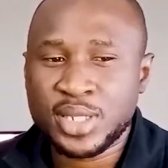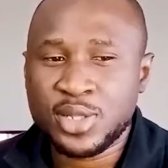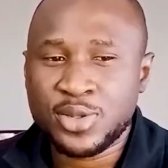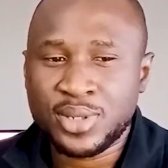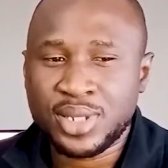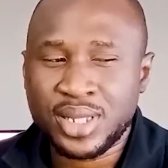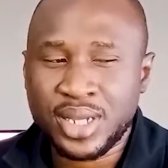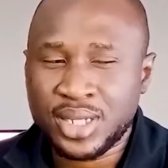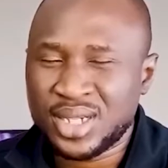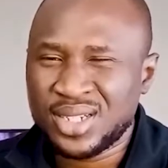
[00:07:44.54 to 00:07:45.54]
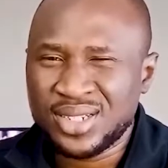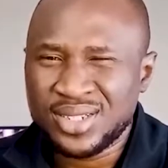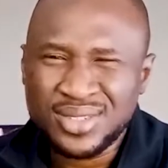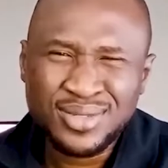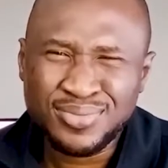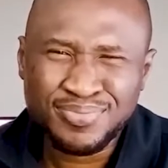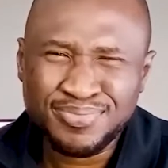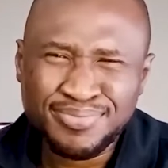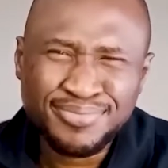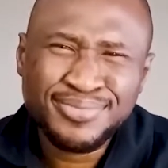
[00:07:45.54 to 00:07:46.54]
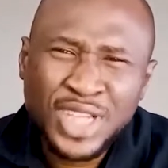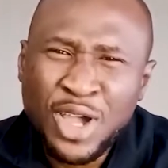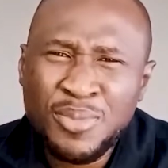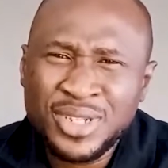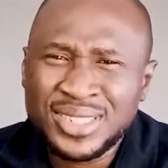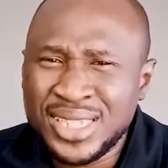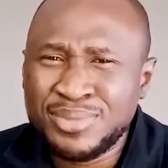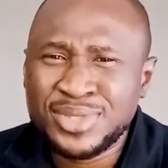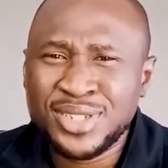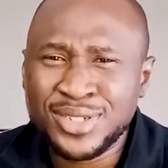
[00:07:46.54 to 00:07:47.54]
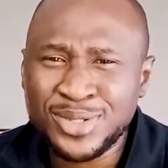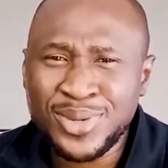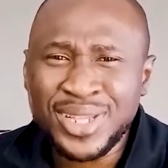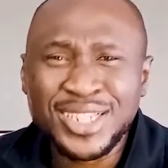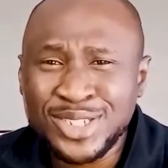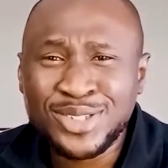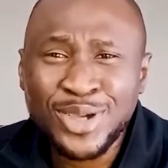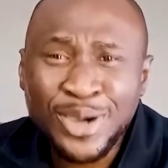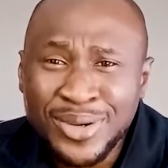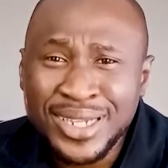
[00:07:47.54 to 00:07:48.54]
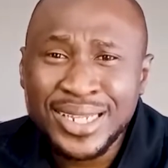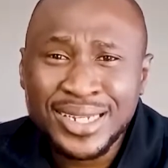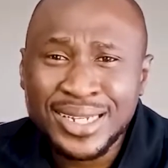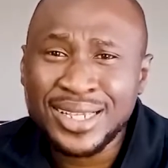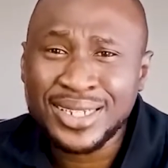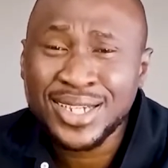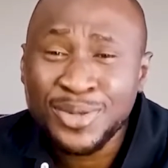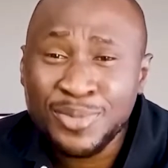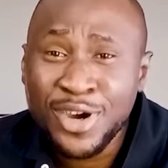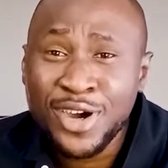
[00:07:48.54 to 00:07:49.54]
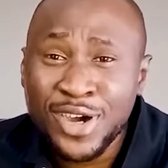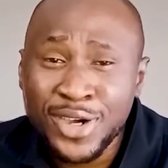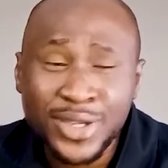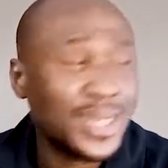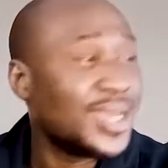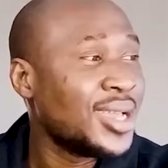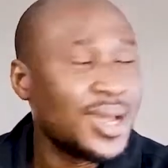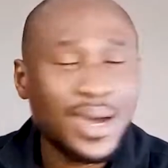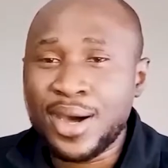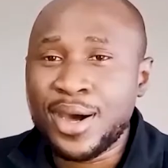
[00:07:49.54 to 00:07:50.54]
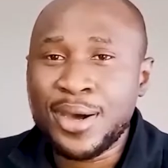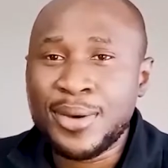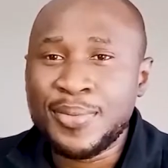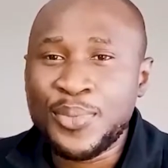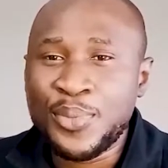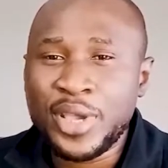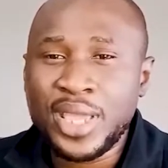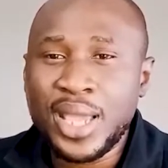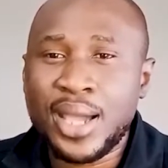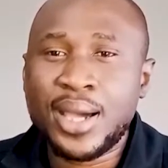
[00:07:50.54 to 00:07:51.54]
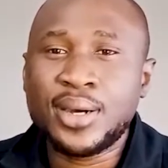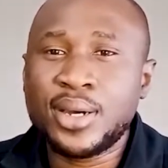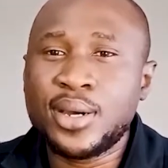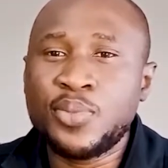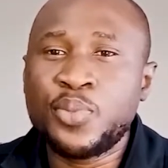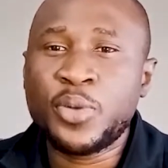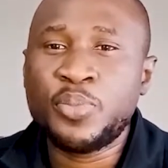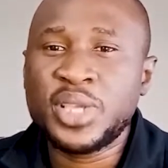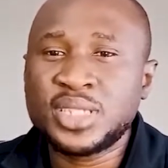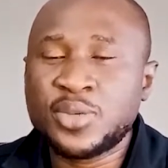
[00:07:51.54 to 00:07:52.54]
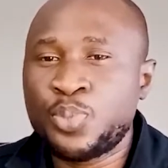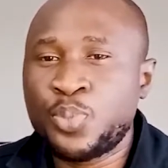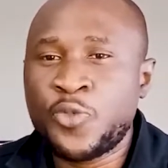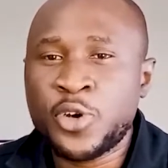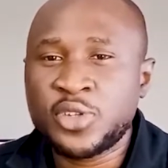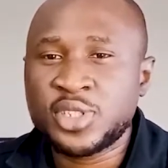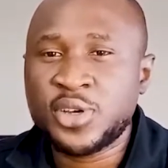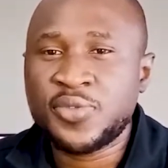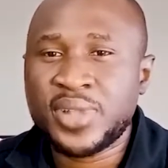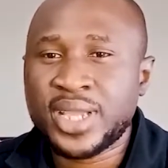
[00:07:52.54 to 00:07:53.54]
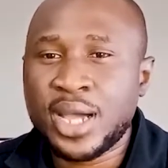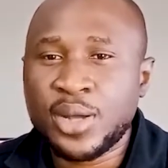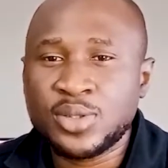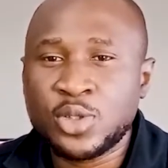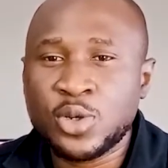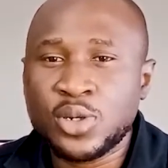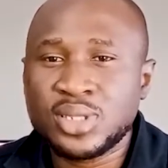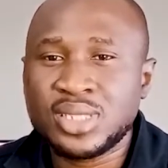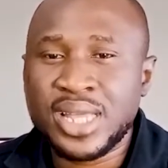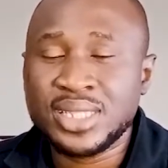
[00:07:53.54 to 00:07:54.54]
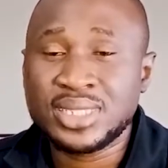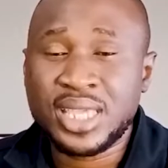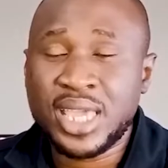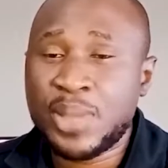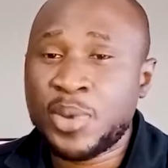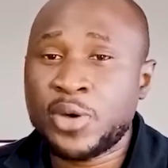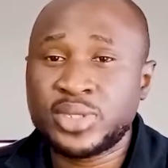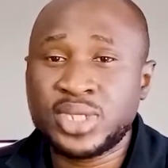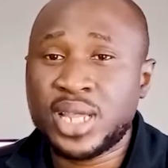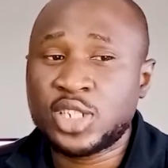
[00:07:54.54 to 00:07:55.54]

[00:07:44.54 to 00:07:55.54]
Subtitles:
it look like, come on Samsung, what are you doing? Like, come on. But yeah, but basic photos of like outdoors, landscape, I would say I